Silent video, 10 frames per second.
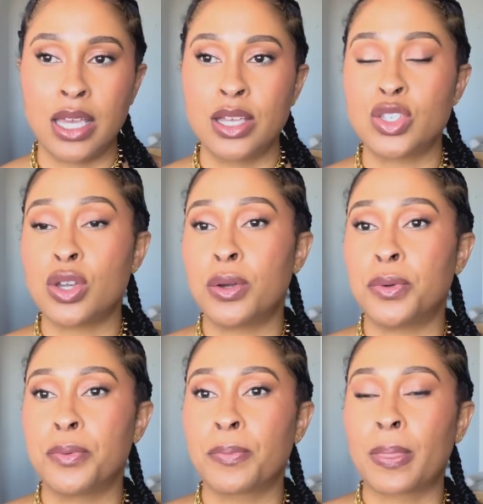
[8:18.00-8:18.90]

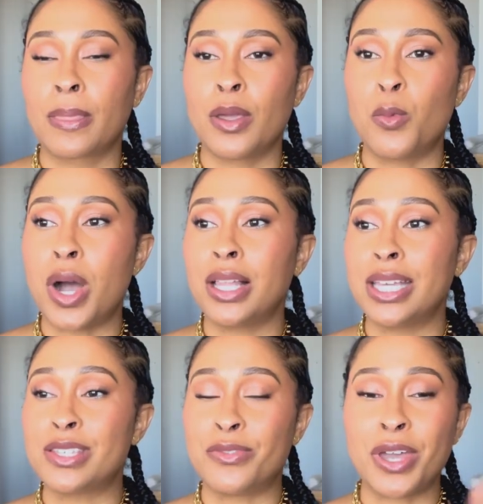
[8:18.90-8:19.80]
So while
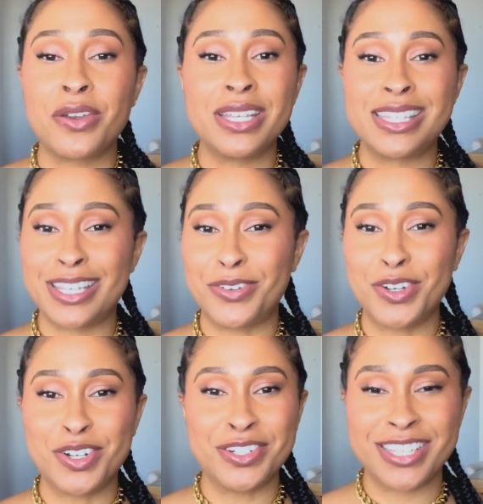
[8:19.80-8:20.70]
it's very
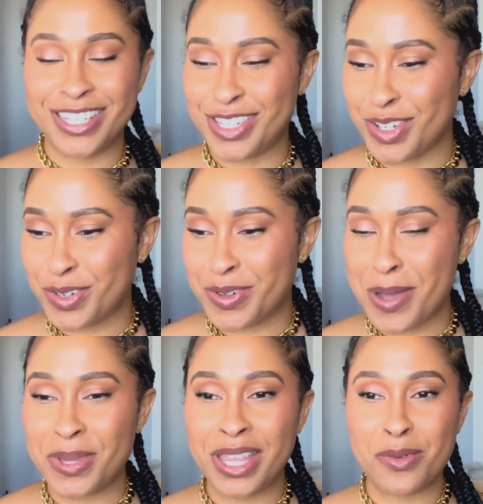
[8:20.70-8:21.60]
difficult to do,
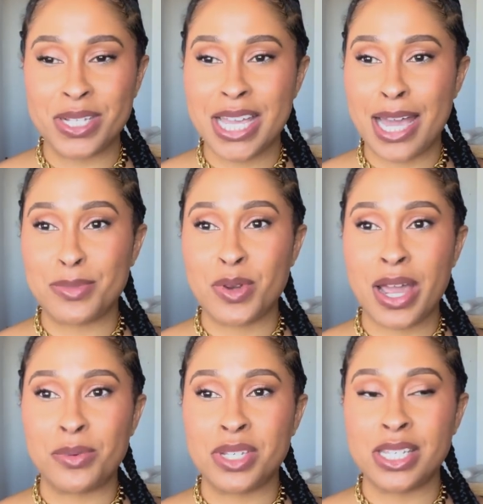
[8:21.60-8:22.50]
there were times where
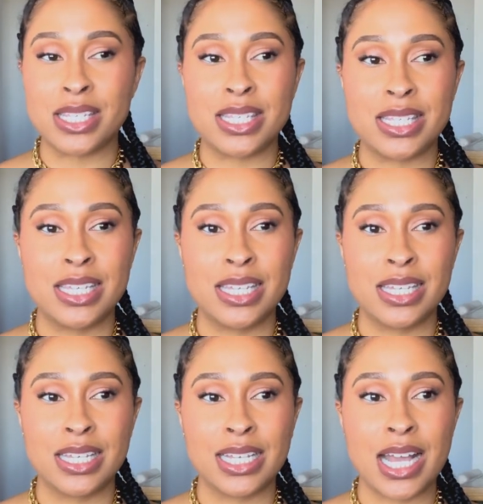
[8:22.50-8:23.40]
I was just
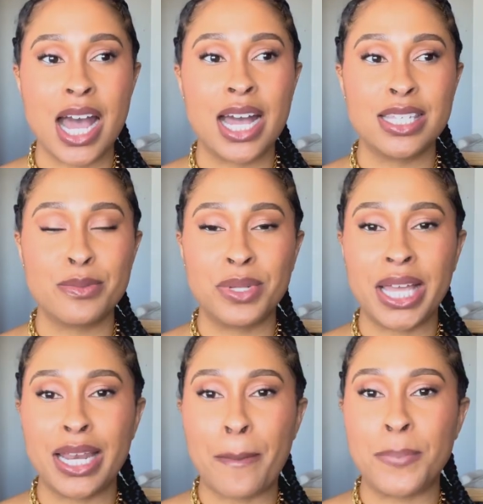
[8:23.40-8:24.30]

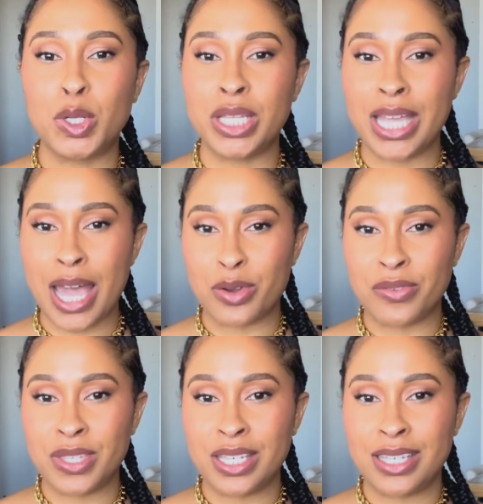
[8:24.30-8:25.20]
contemplating pulling out
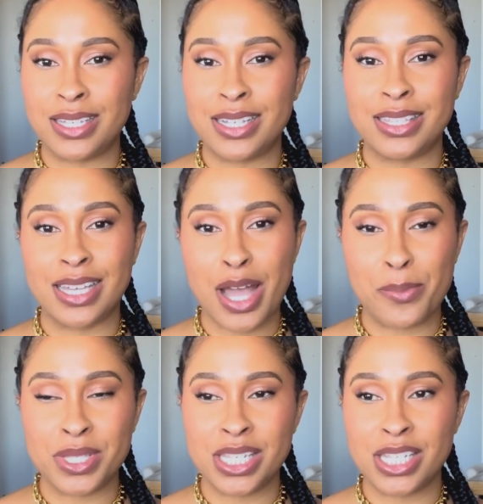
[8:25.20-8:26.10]
of the
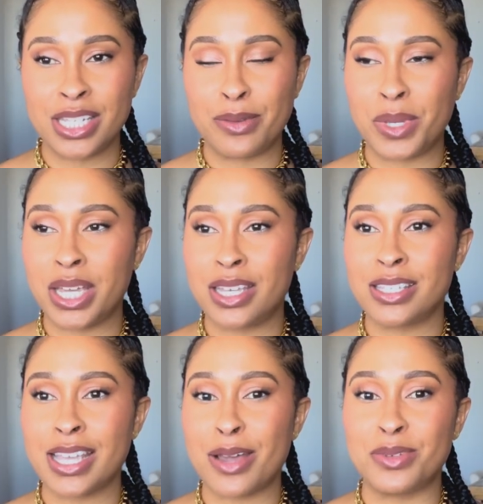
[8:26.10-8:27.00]
competition
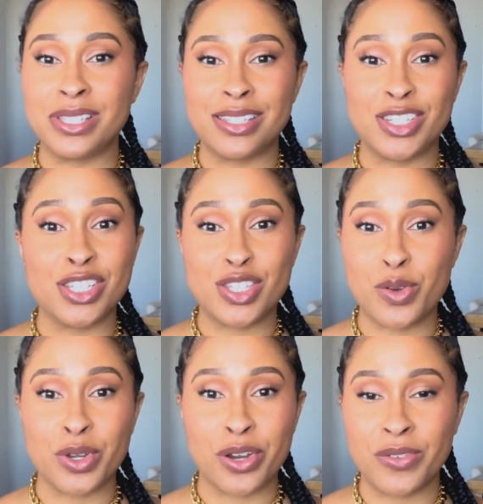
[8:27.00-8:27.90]
because I was just so
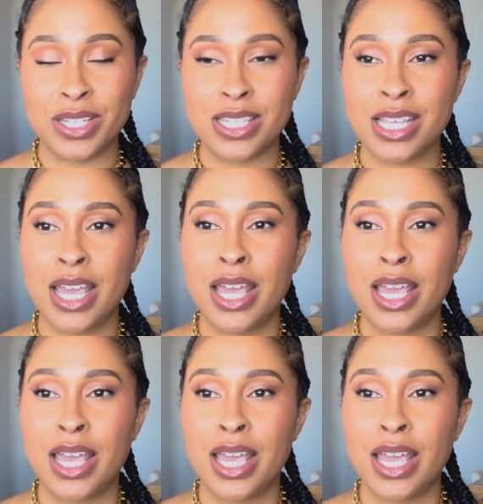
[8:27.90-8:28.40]
nervous.